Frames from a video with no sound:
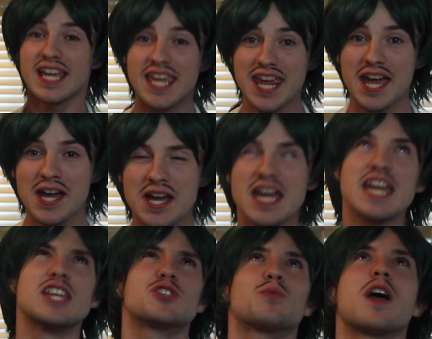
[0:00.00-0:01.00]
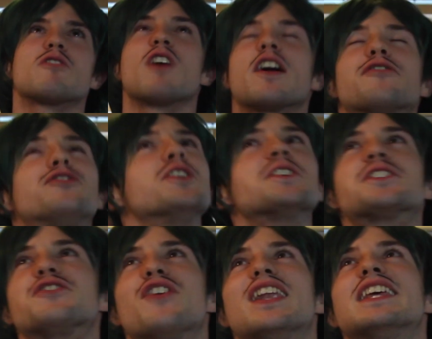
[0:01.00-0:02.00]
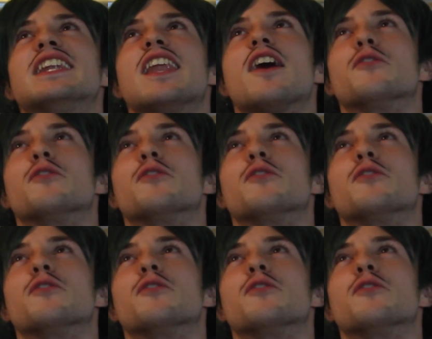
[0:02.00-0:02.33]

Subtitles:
Here is where I first fell in